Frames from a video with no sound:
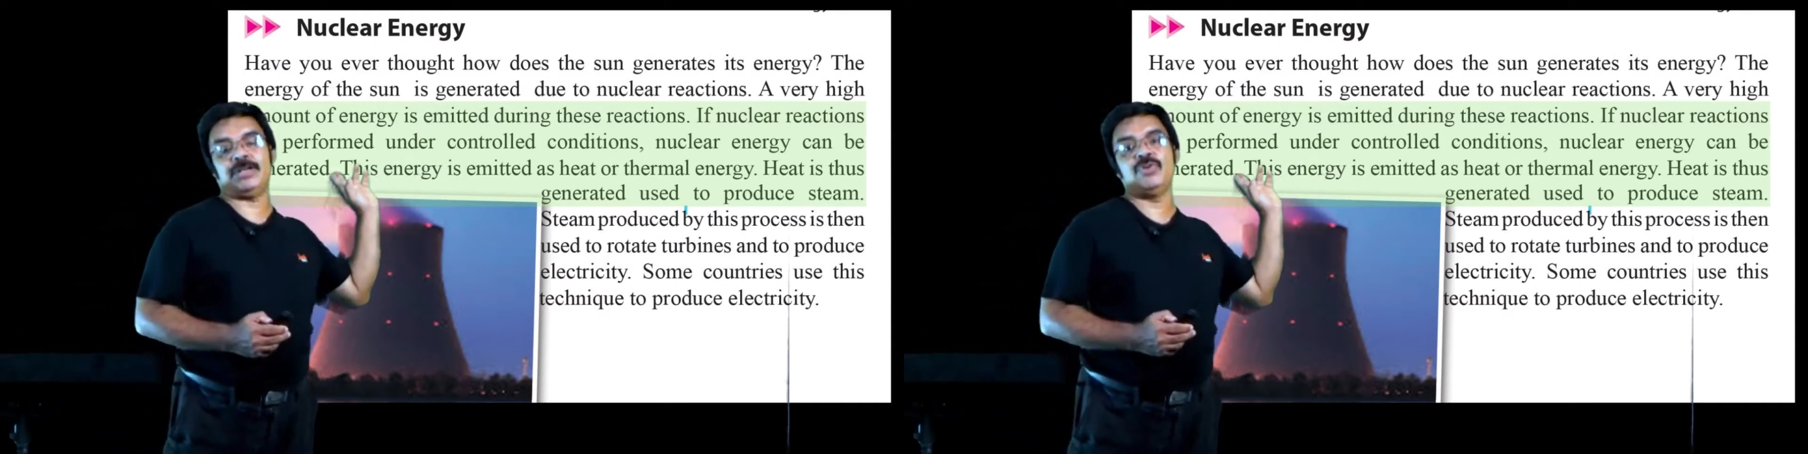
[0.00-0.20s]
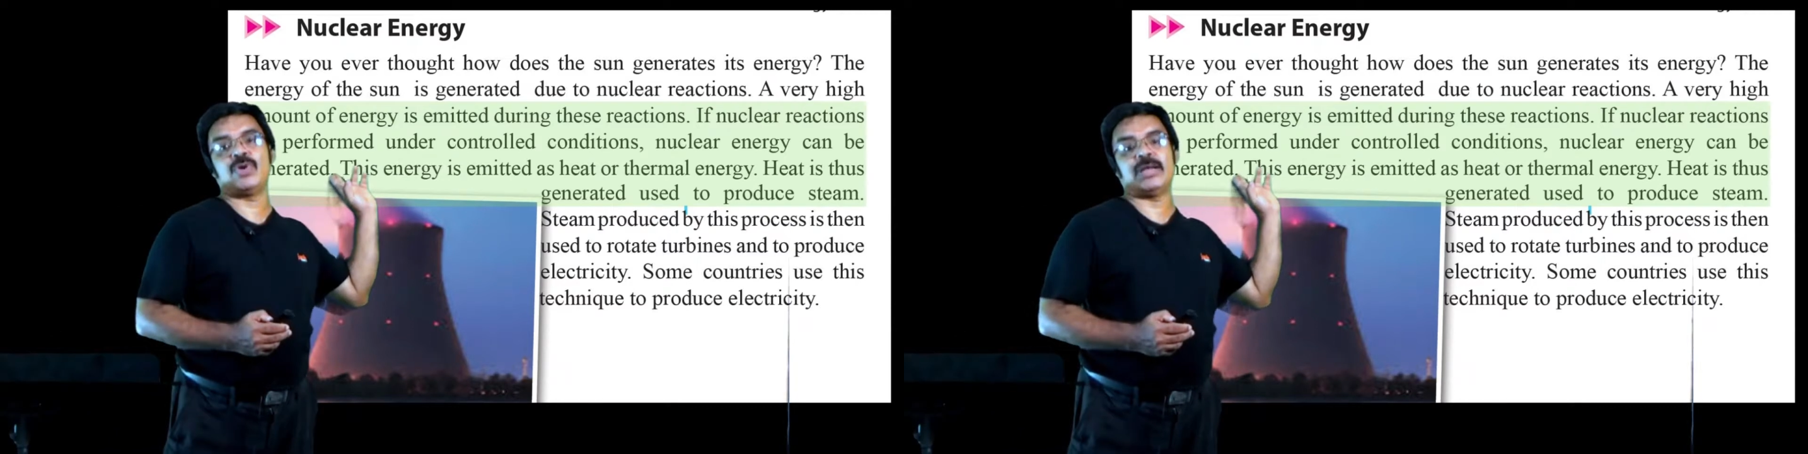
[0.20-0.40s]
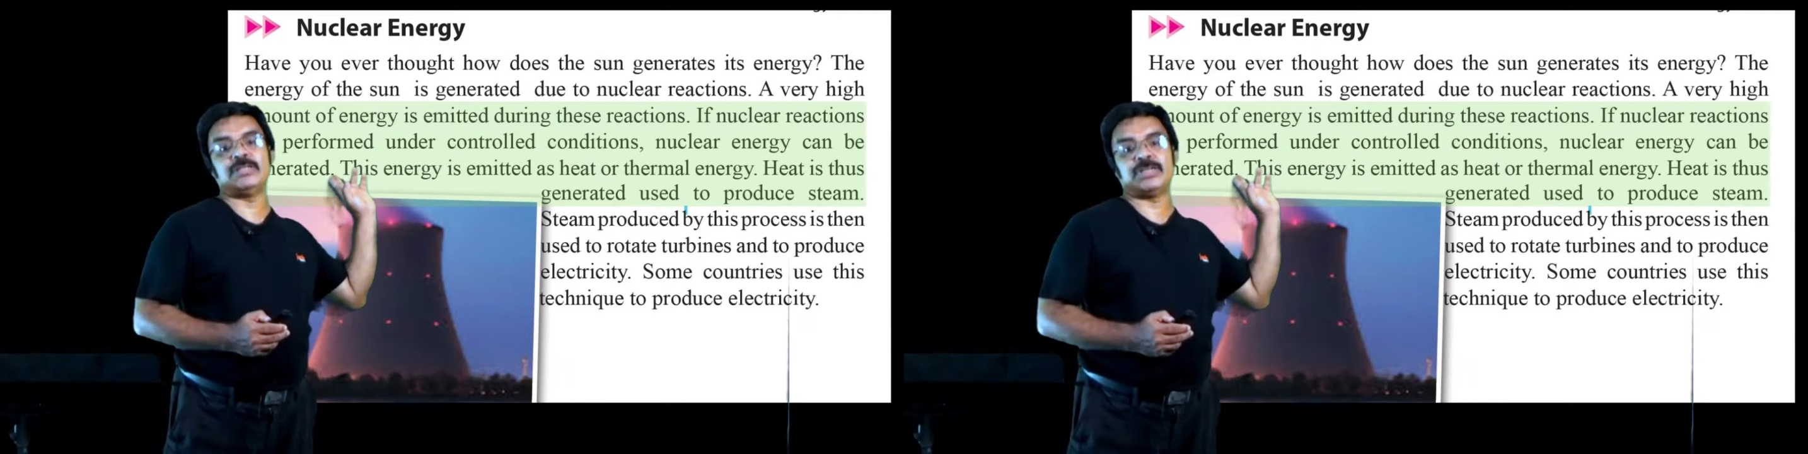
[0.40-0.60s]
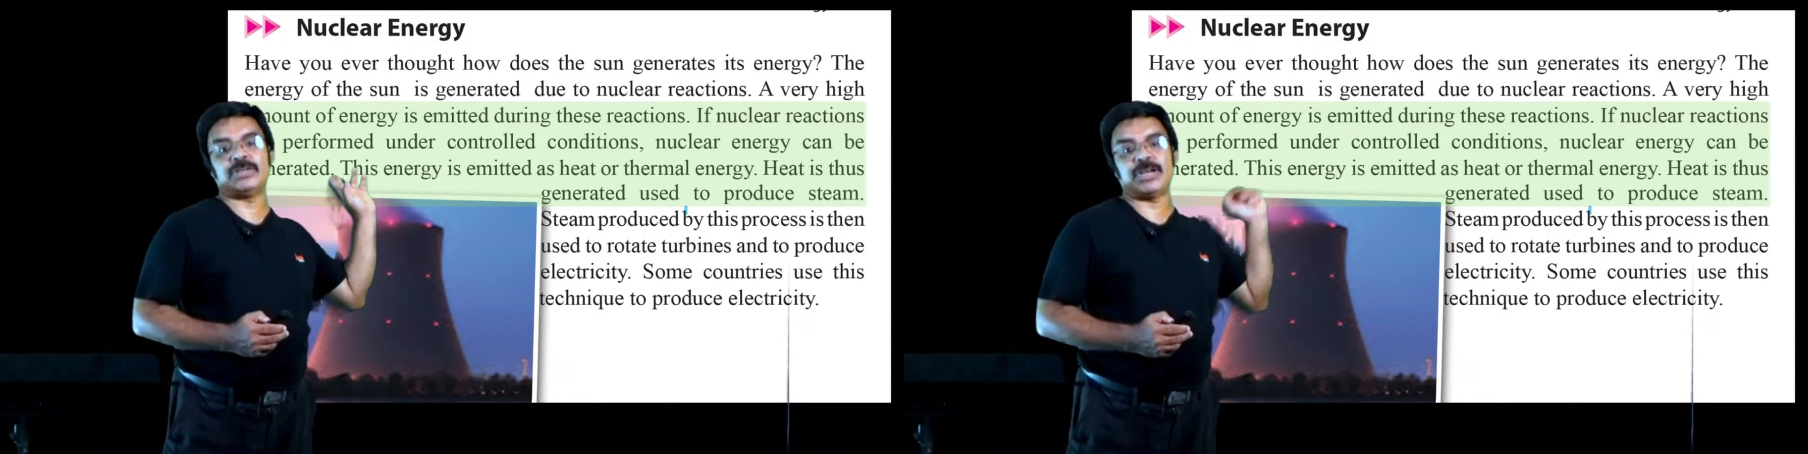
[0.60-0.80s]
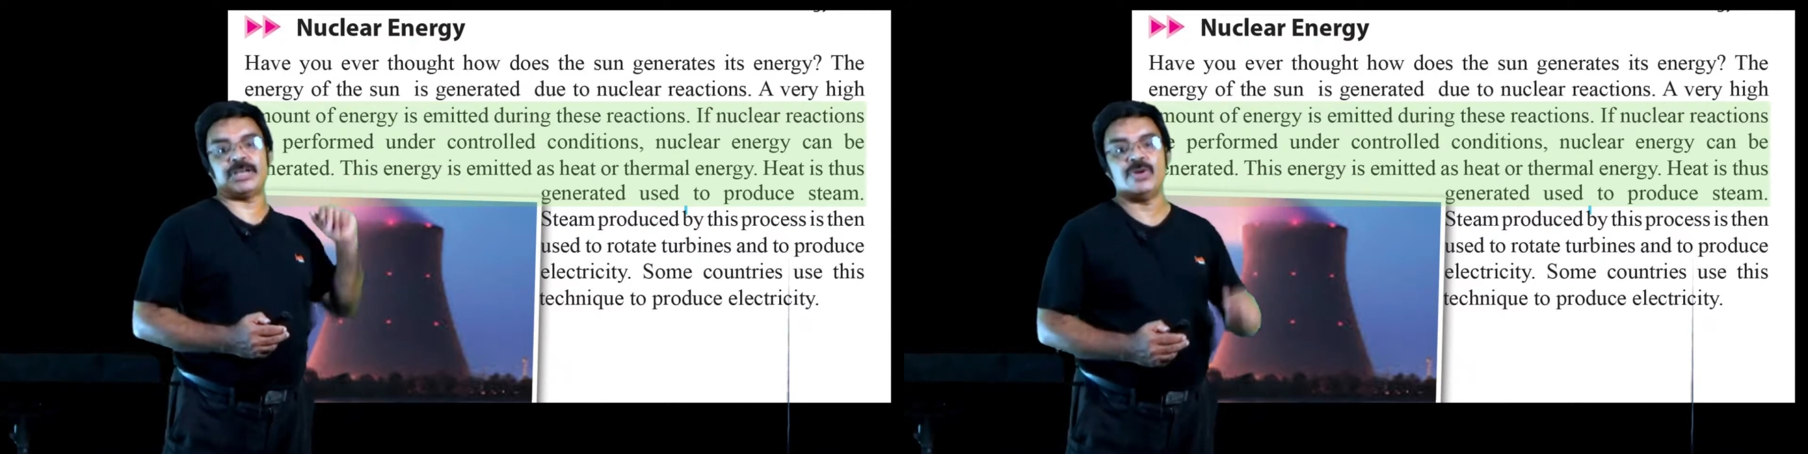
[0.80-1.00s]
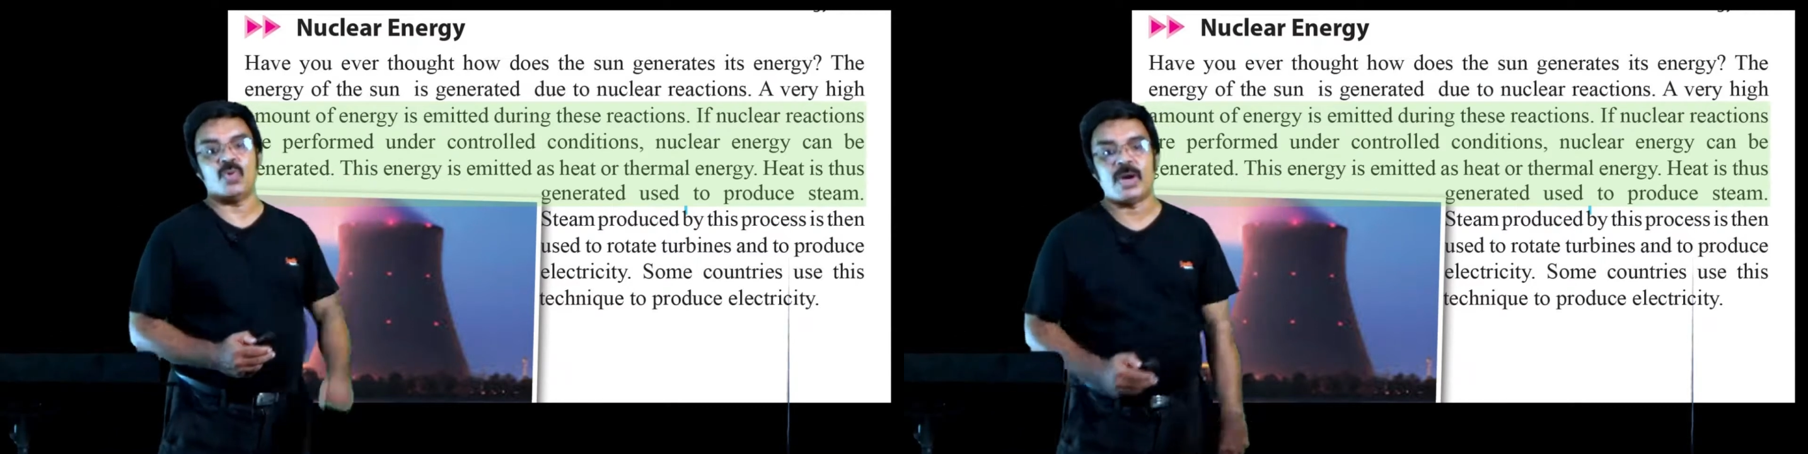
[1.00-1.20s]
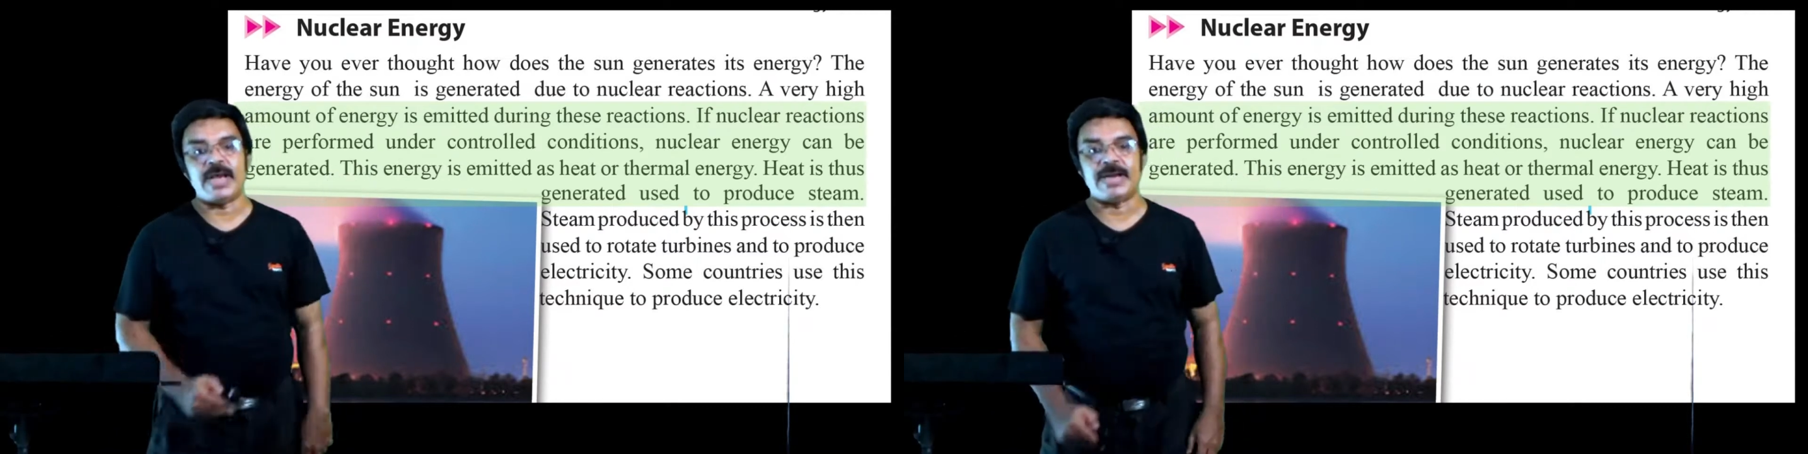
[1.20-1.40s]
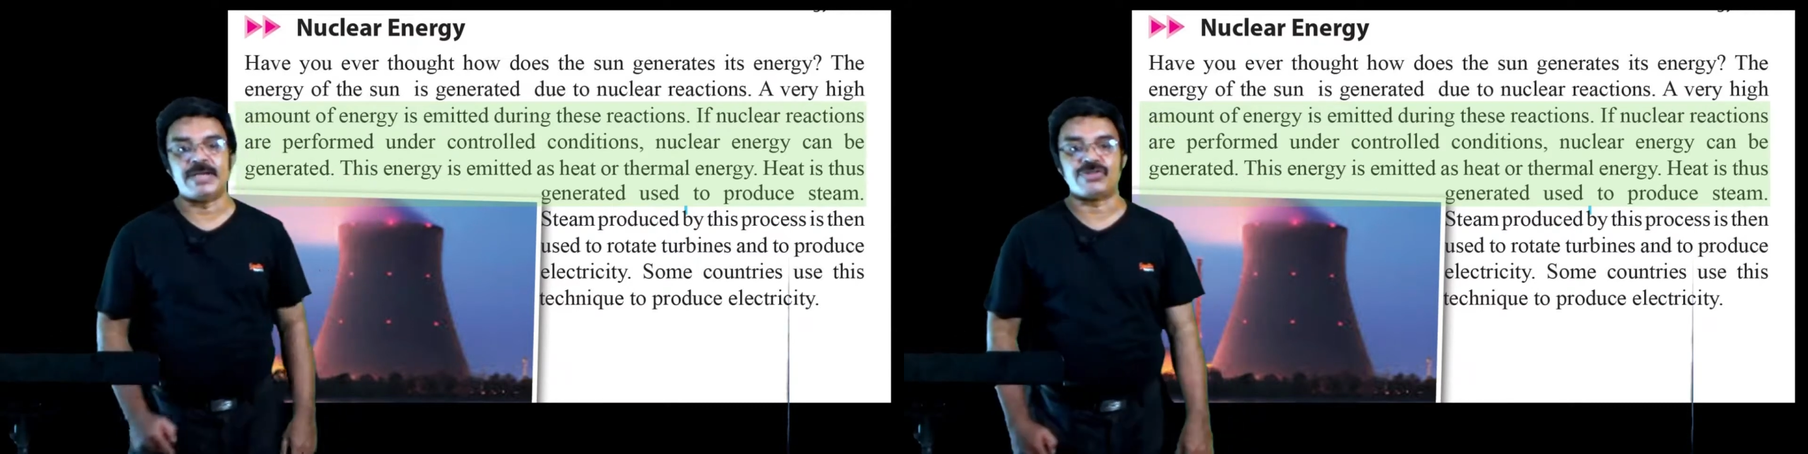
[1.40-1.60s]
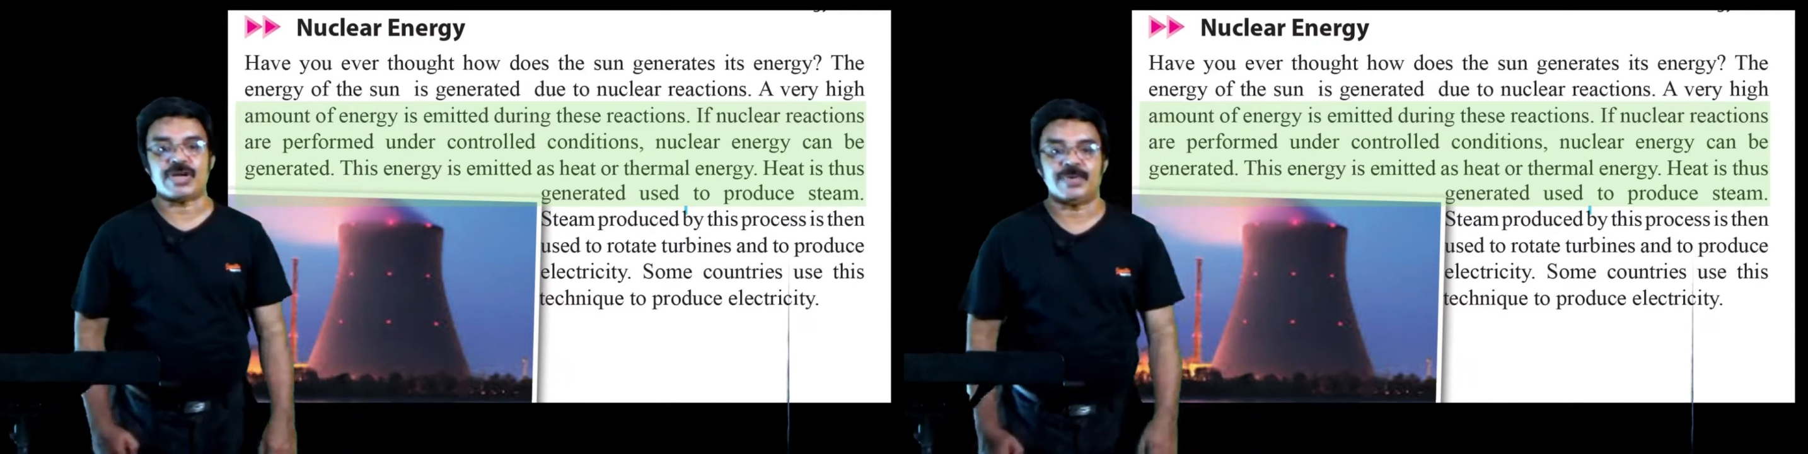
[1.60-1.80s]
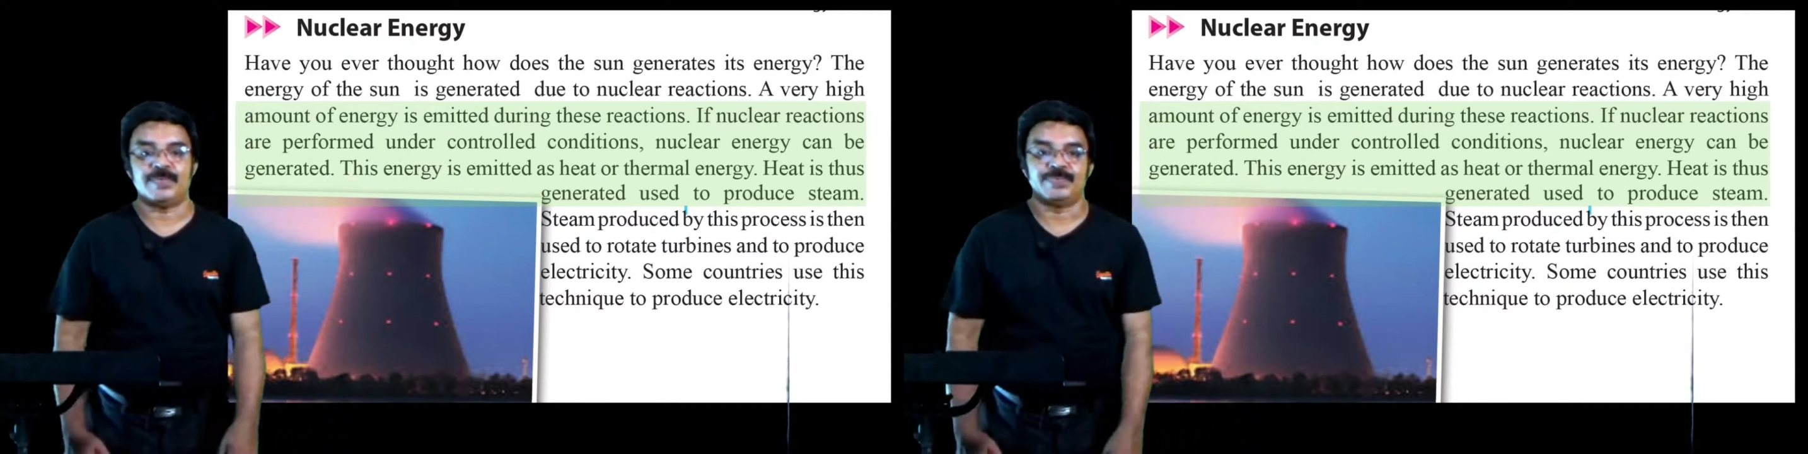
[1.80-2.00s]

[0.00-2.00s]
You can generate nuclear energy.